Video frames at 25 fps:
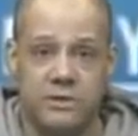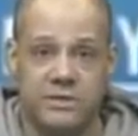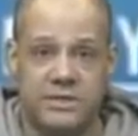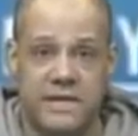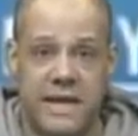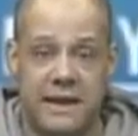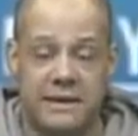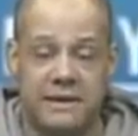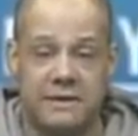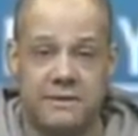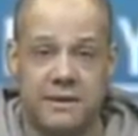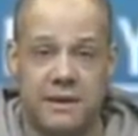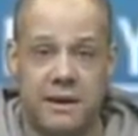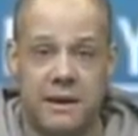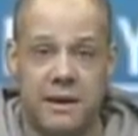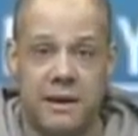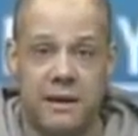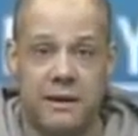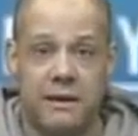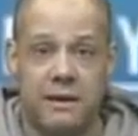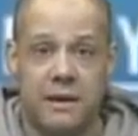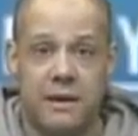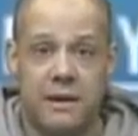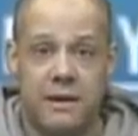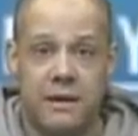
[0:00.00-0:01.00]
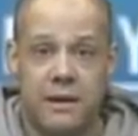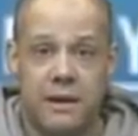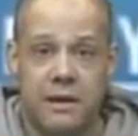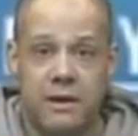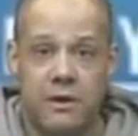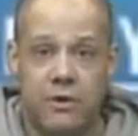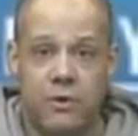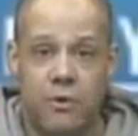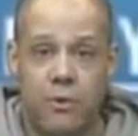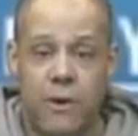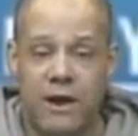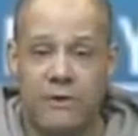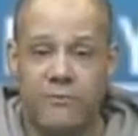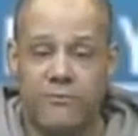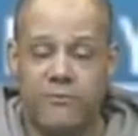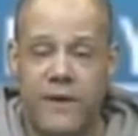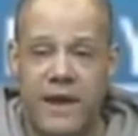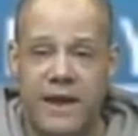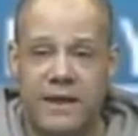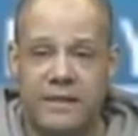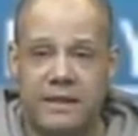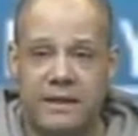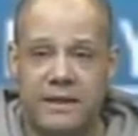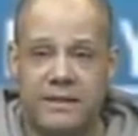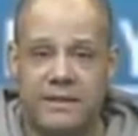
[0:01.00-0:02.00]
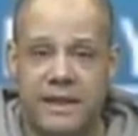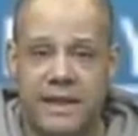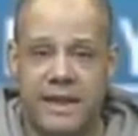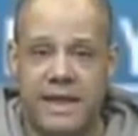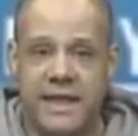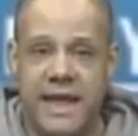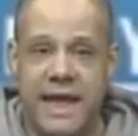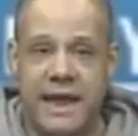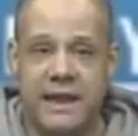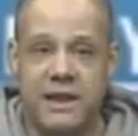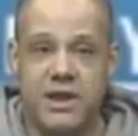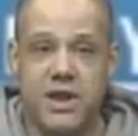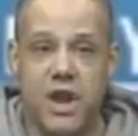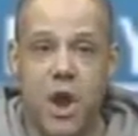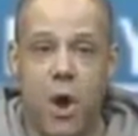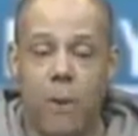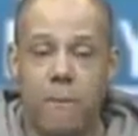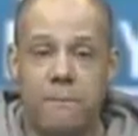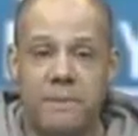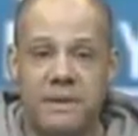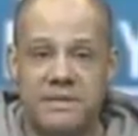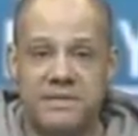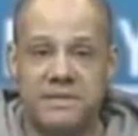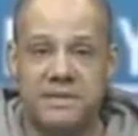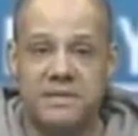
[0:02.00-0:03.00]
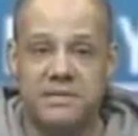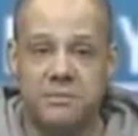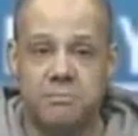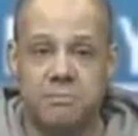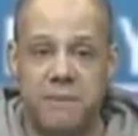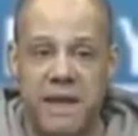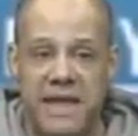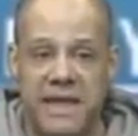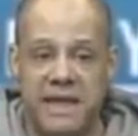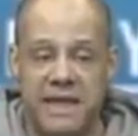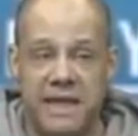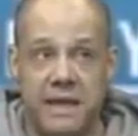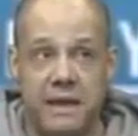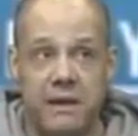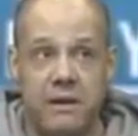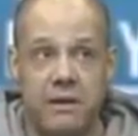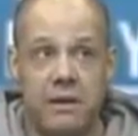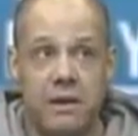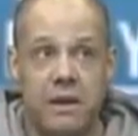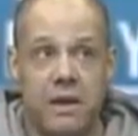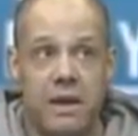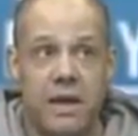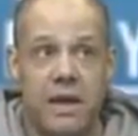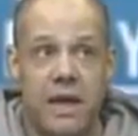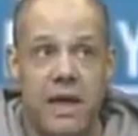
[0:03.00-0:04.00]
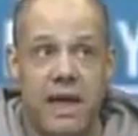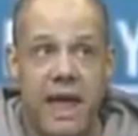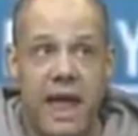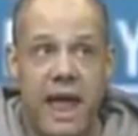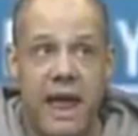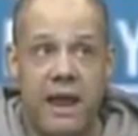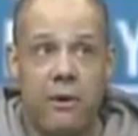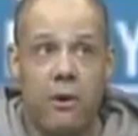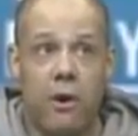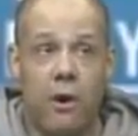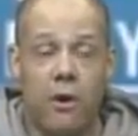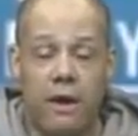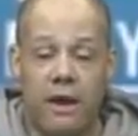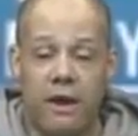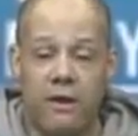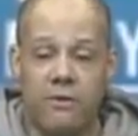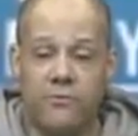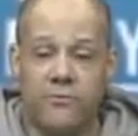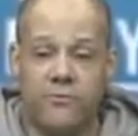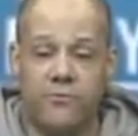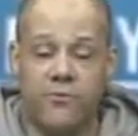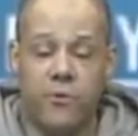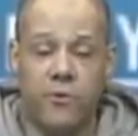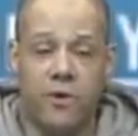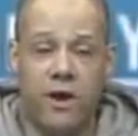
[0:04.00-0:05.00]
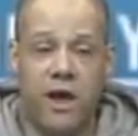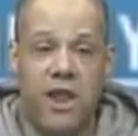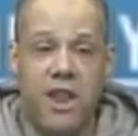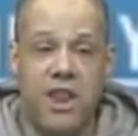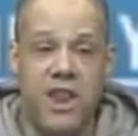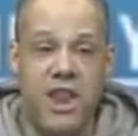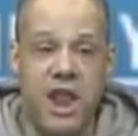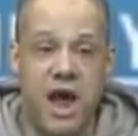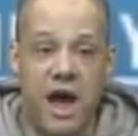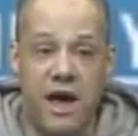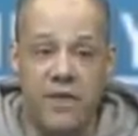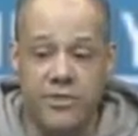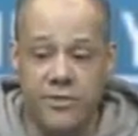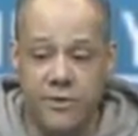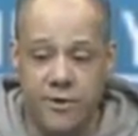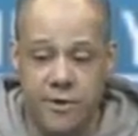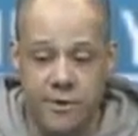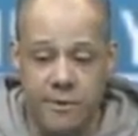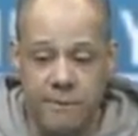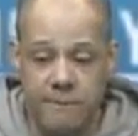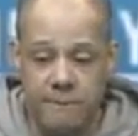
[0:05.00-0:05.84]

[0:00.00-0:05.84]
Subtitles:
that, quite frankly, he had no business making. And for another